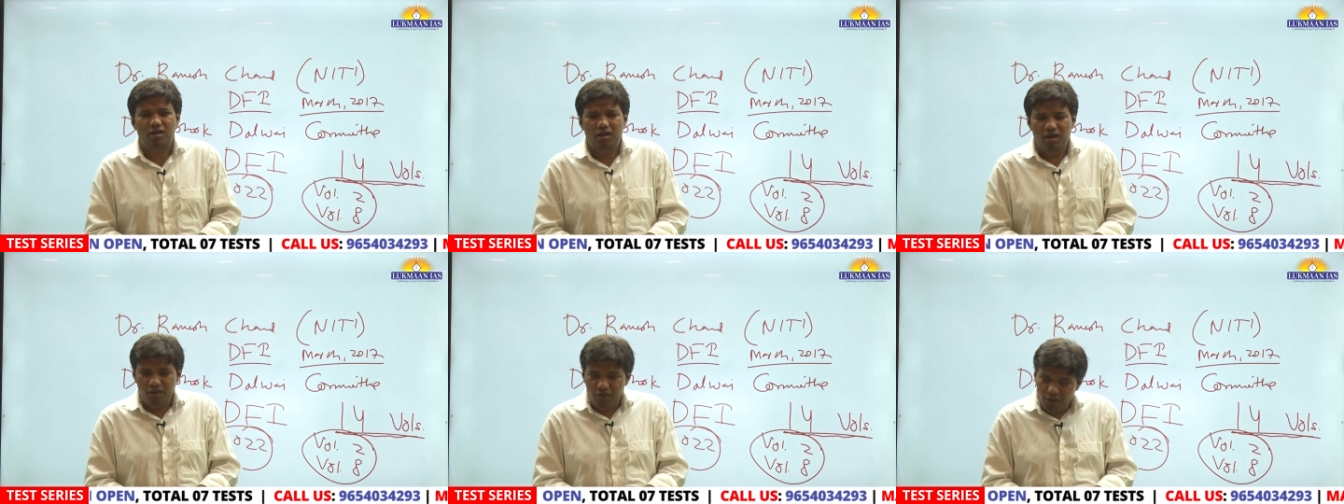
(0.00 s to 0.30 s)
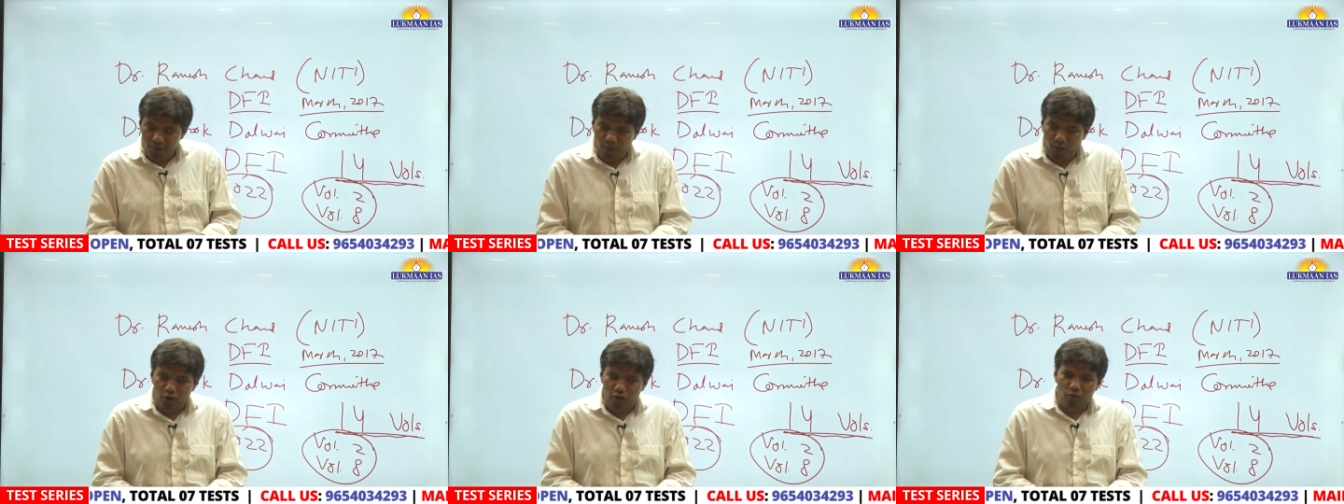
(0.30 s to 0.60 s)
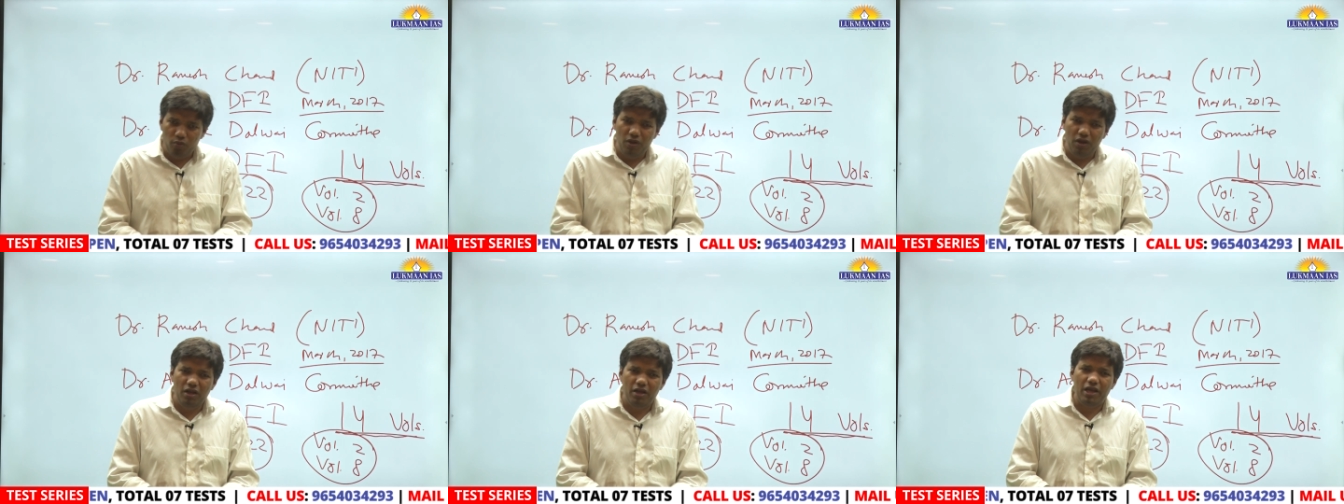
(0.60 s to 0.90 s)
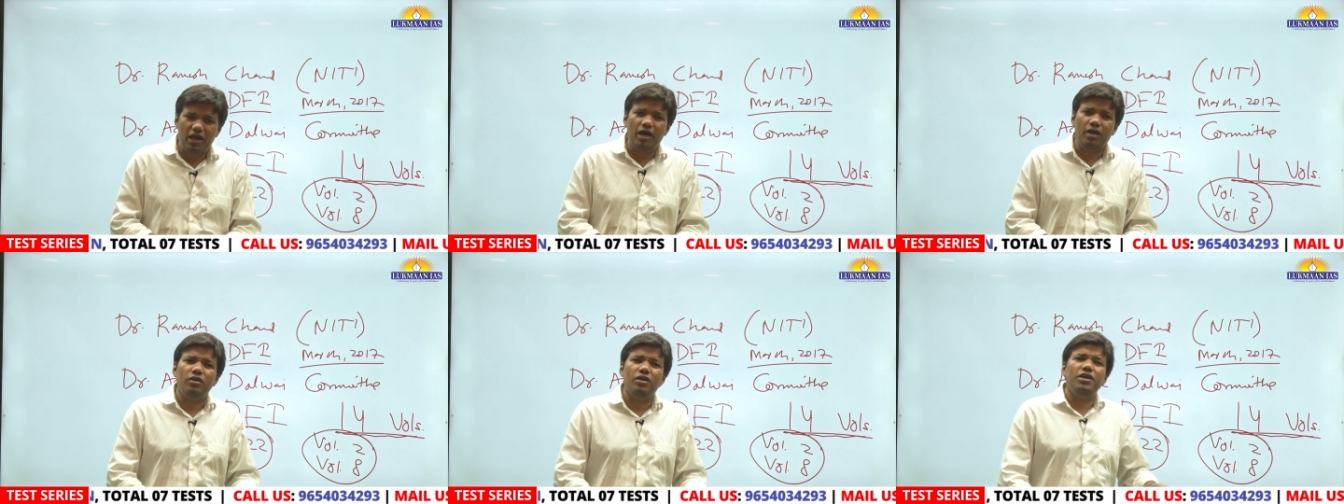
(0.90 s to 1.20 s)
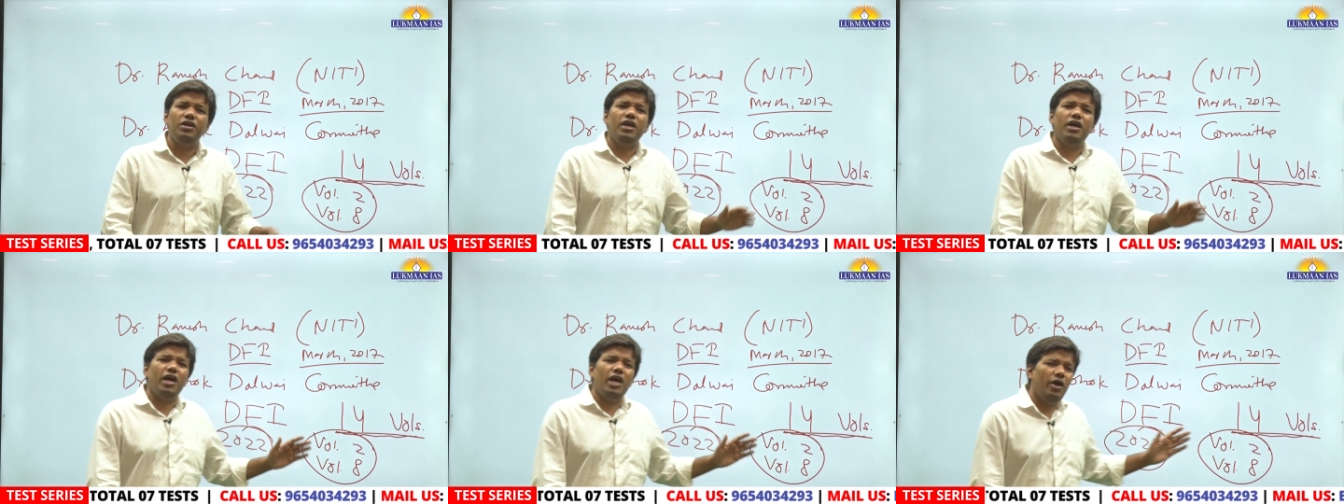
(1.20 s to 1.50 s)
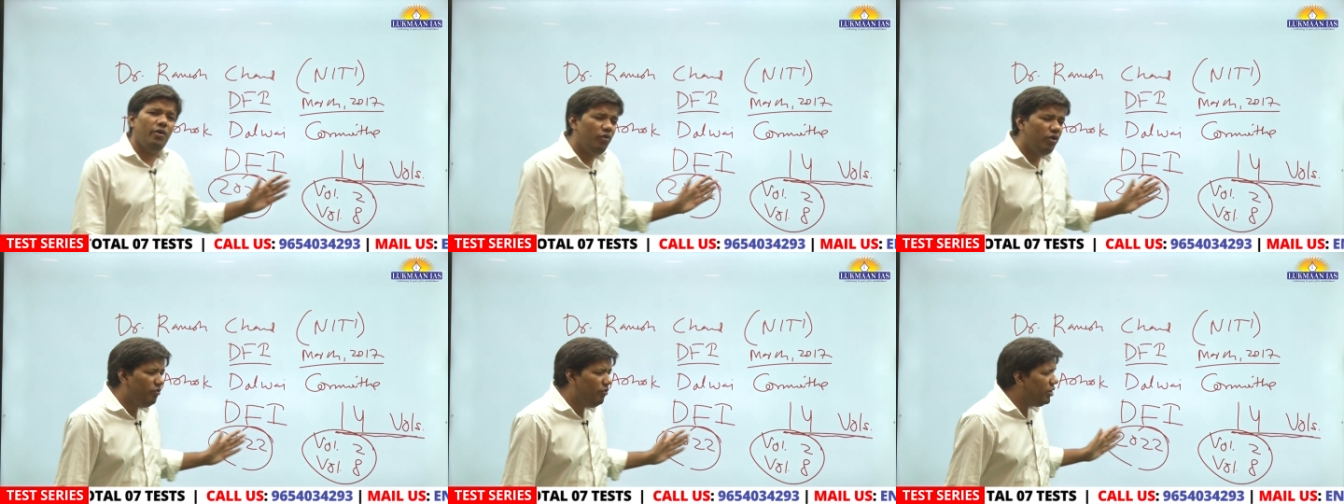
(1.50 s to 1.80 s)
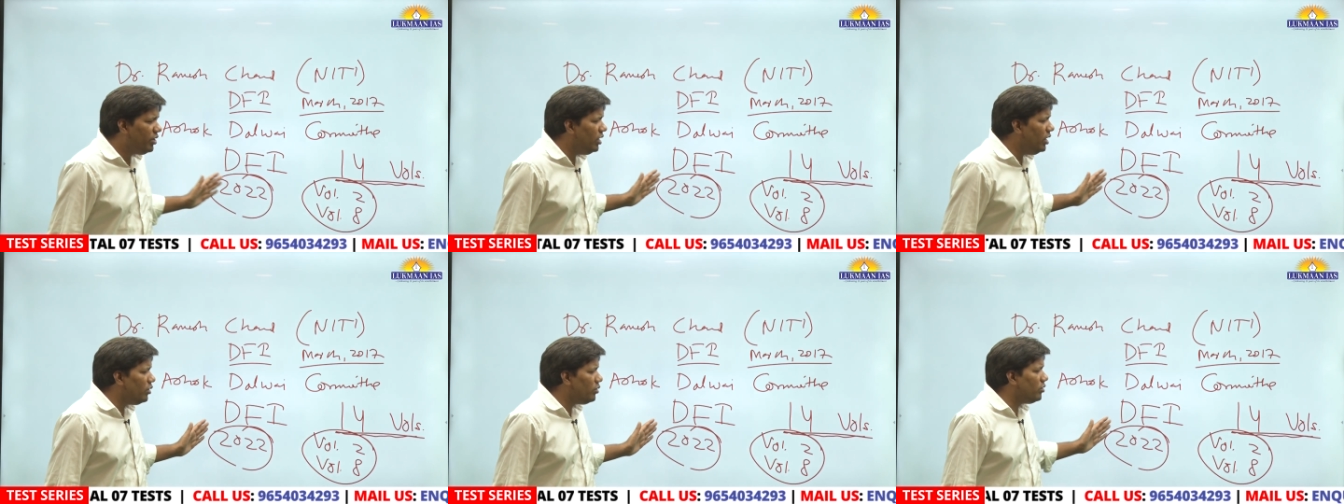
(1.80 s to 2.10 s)
Is it possible? Has India ever
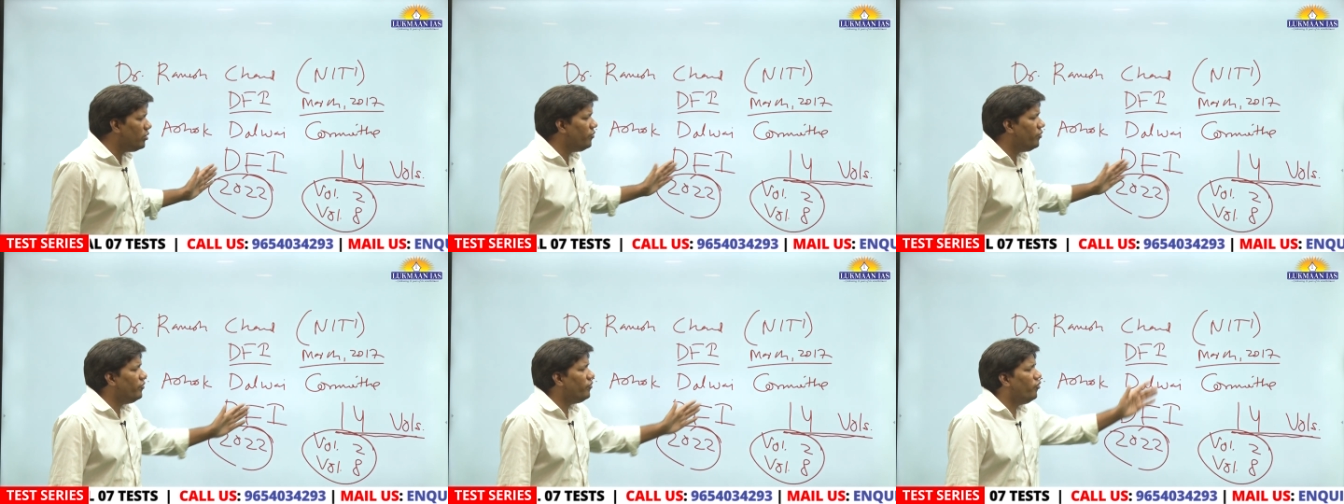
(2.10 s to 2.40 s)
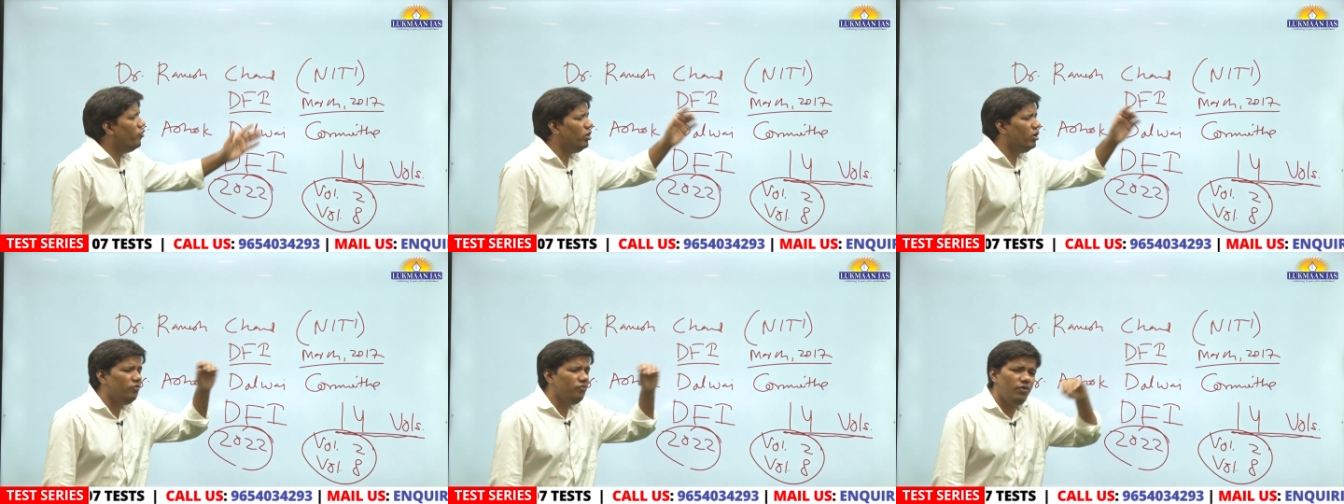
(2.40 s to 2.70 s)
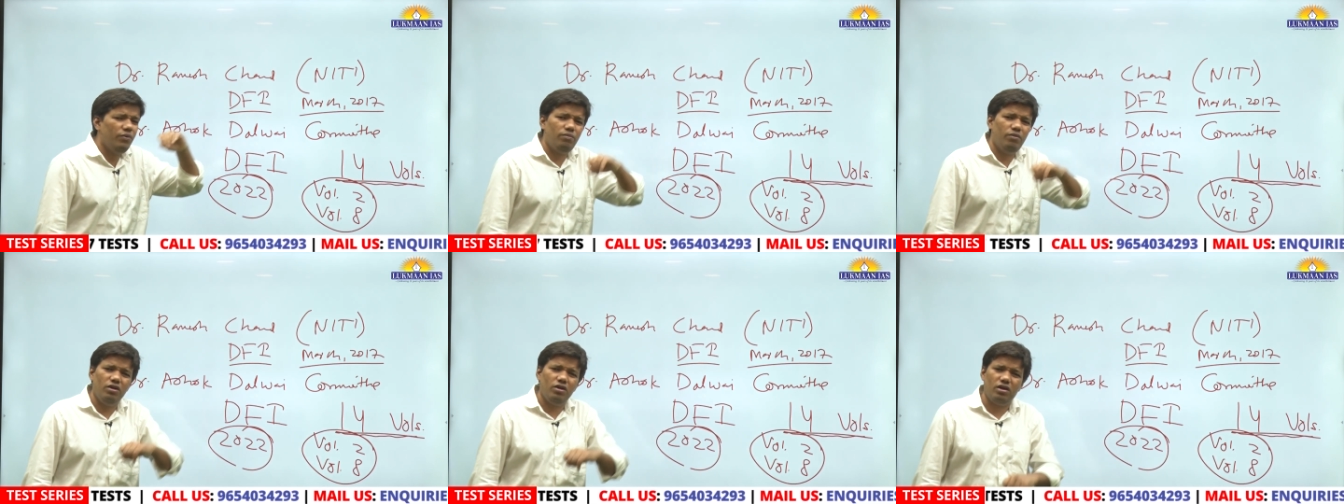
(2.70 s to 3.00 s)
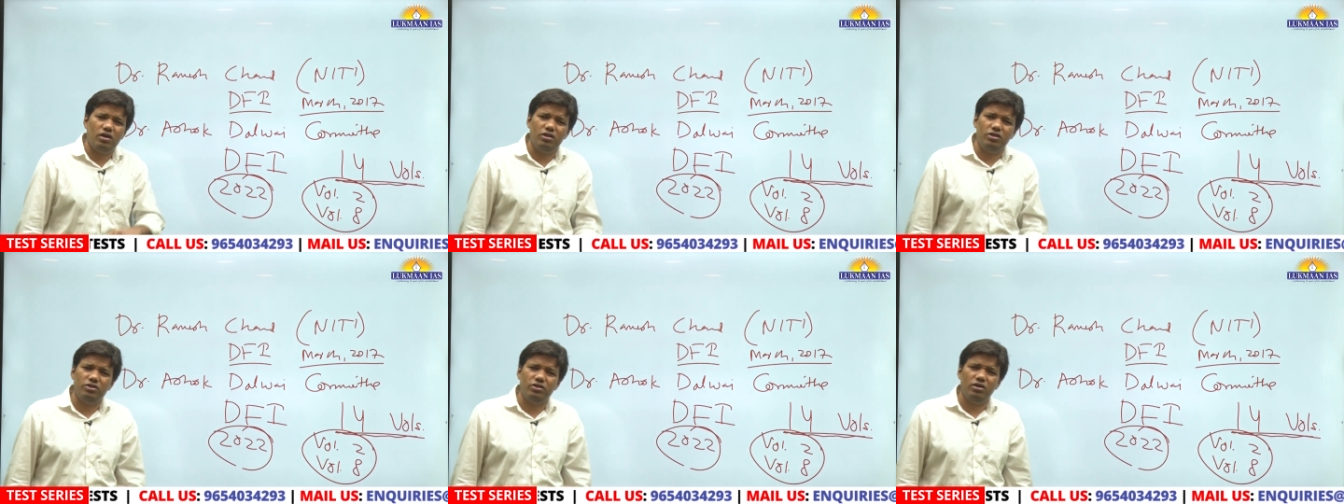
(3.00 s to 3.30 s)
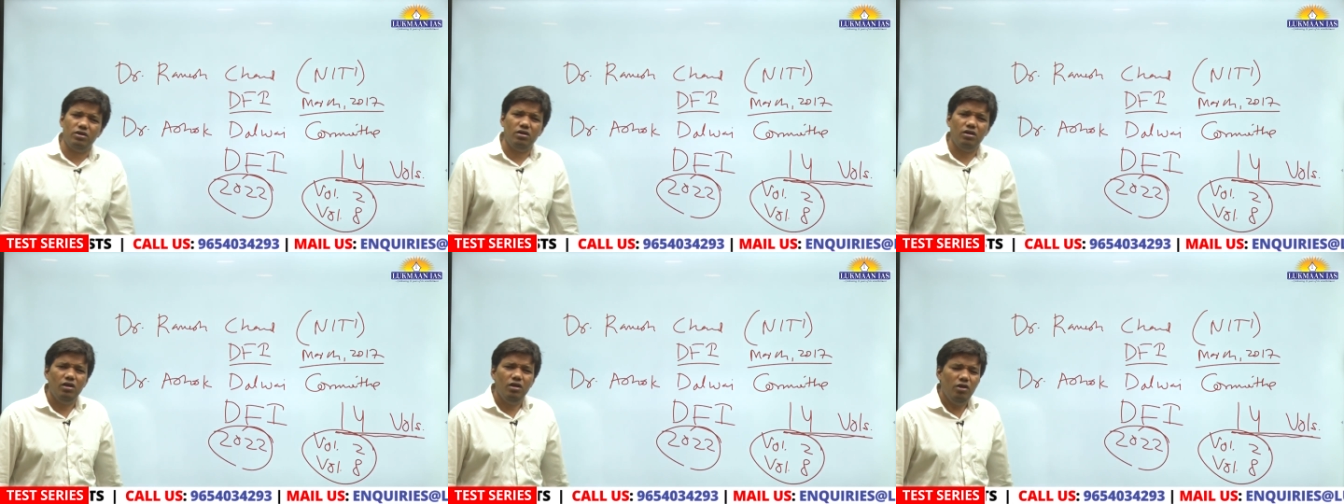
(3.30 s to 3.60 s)
witnessed 14 15 culture,